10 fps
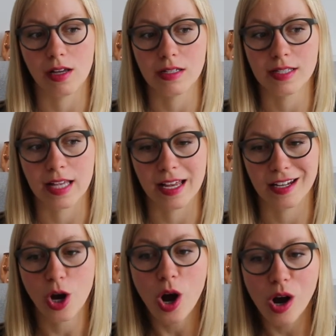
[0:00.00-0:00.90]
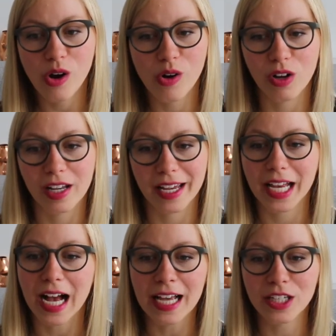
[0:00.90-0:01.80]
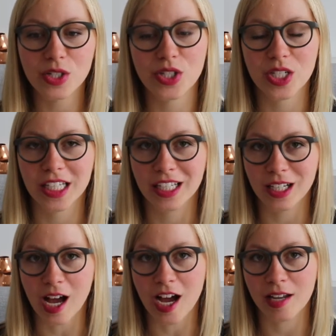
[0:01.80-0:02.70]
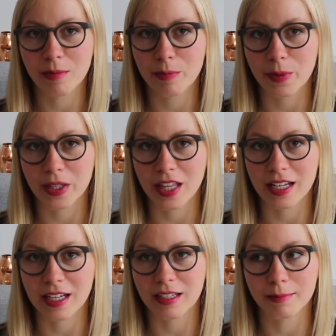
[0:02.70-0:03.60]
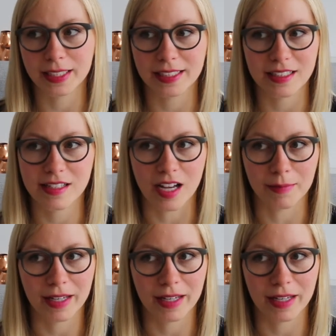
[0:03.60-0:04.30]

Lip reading: said, oh, like, I used to knit a lot, but then I completely stopped.